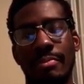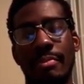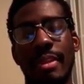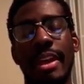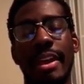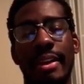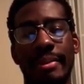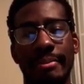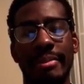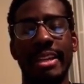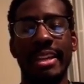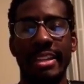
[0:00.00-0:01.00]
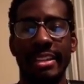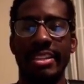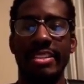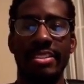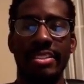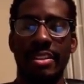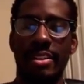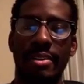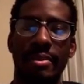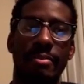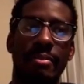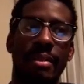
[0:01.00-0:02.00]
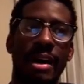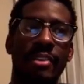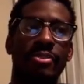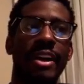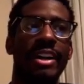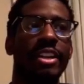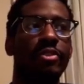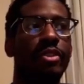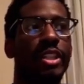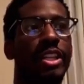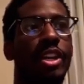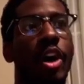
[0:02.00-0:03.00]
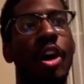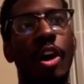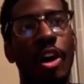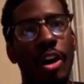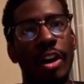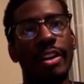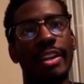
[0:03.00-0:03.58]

Yeah, it is. I find it really hard,